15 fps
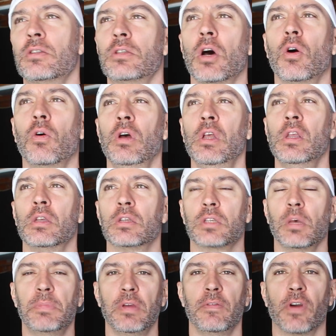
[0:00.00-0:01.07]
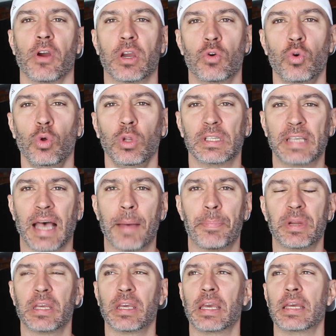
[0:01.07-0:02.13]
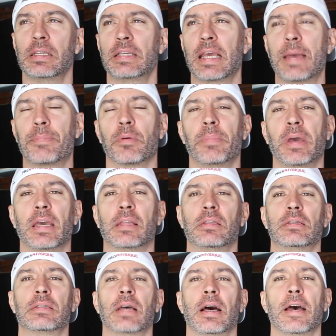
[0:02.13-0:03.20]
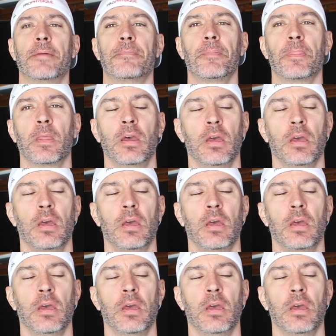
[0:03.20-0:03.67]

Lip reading: So something very cool is happening in Tampa Bay at this time.